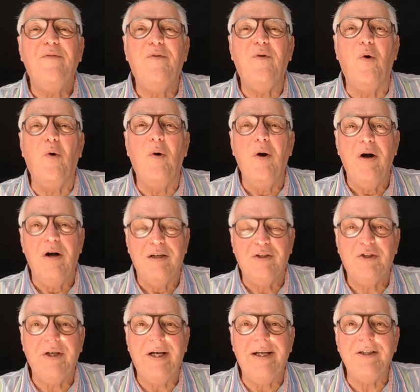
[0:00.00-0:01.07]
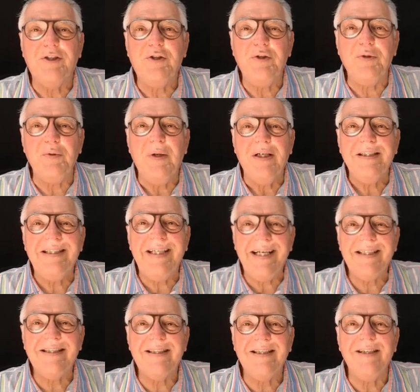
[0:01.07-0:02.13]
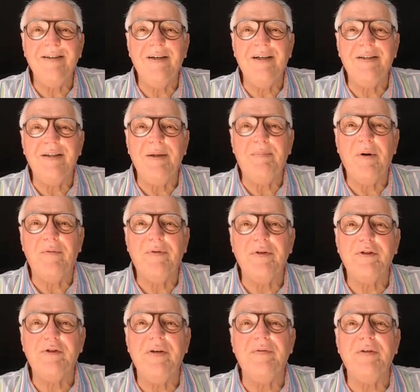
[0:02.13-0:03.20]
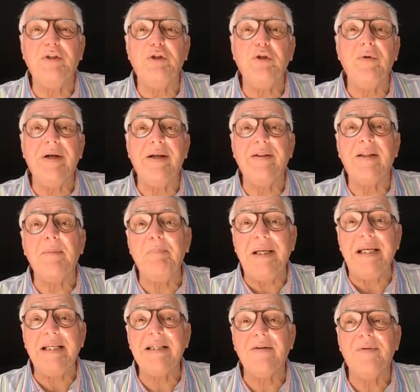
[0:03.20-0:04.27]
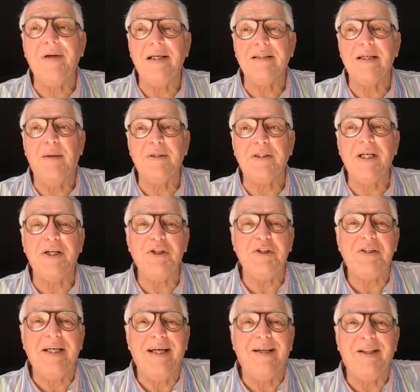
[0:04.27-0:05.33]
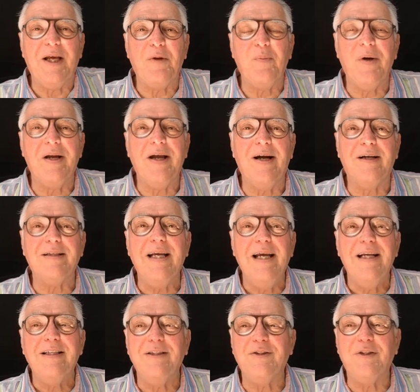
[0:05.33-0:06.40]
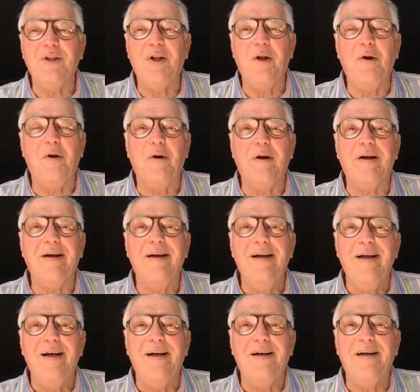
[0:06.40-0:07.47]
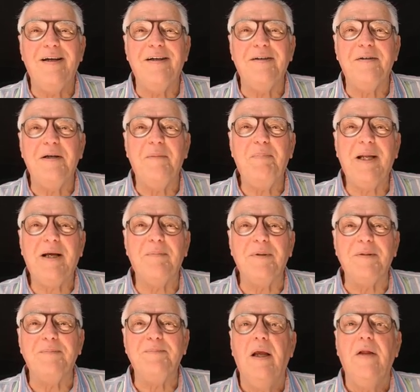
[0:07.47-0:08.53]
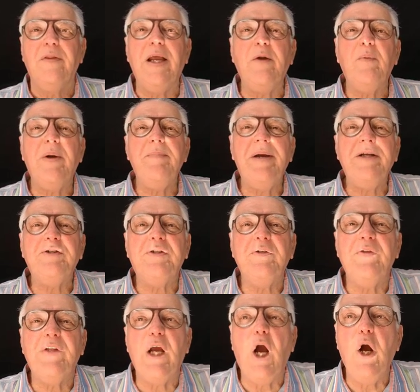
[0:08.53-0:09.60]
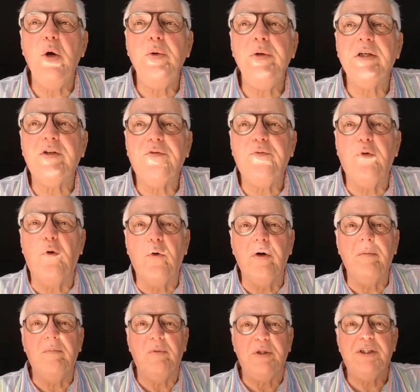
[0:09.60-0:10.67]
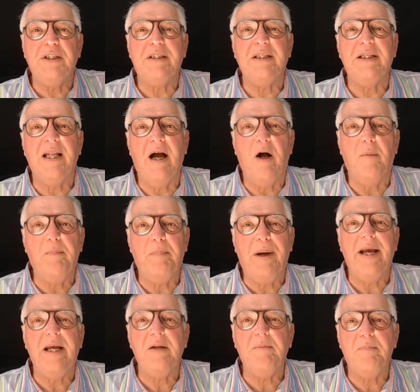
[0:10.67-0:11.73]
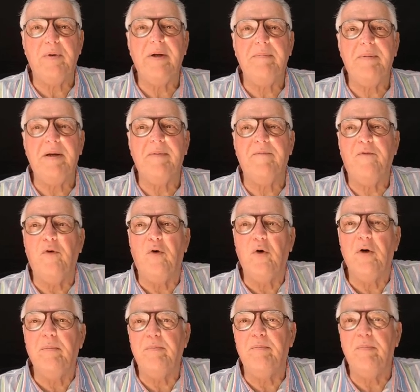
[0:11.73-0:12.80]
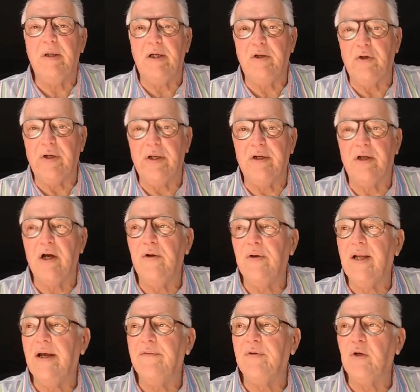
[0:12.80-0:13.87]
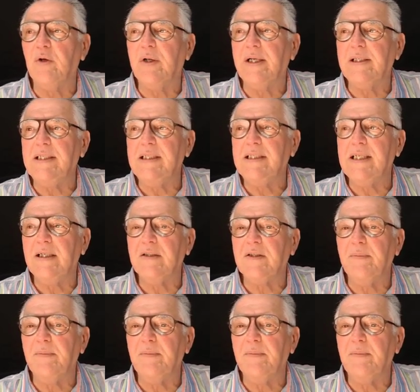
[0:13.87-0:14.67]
for traders to test the, uh, the Profit Retriever during the beta phase. I must actually take that one out, it is no longer uh, applicable. Then we mentioned the Owners Forum, which is in our paid premium forum. Uh, you can go and have a look at details